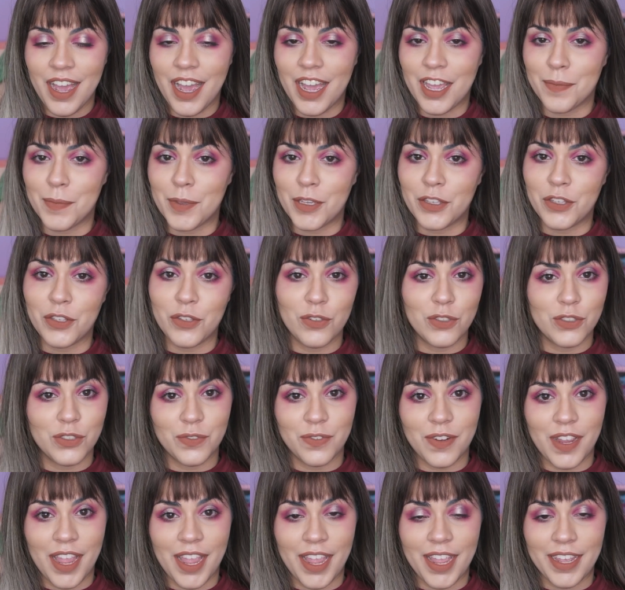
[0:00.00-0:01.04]
I'm a huge
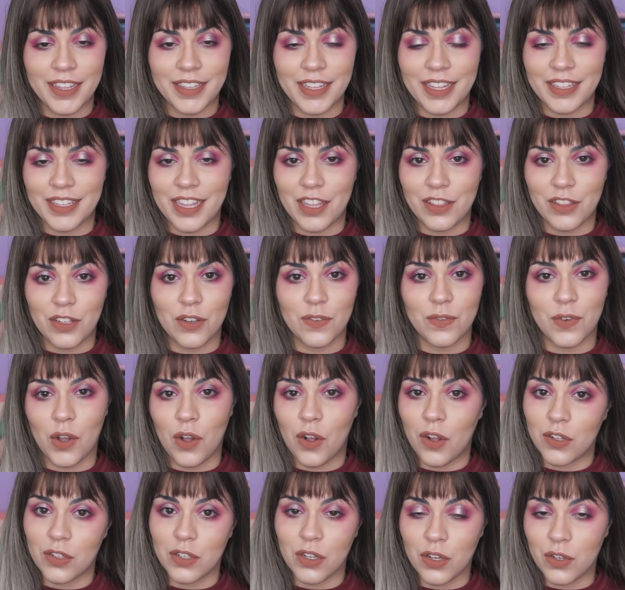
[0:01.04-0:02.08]
fan and I love
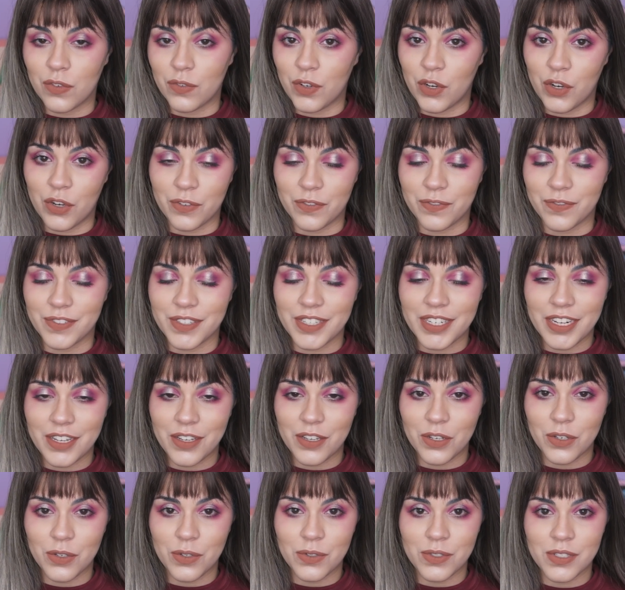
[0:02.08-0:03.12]
all of her
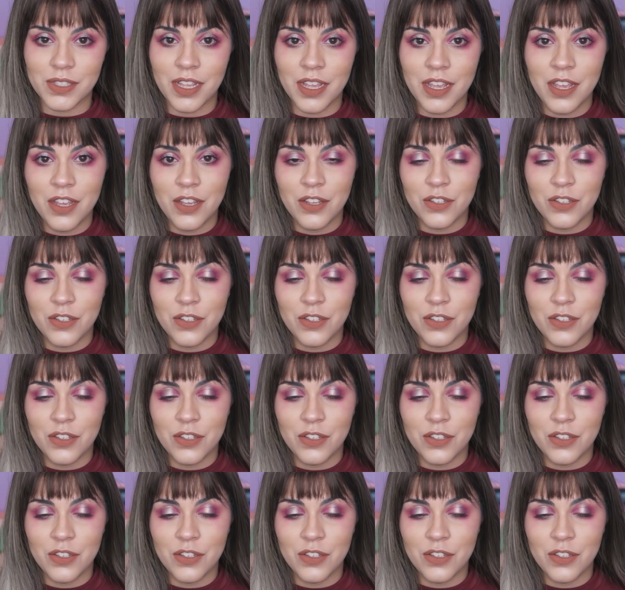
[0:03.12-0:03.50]
videos.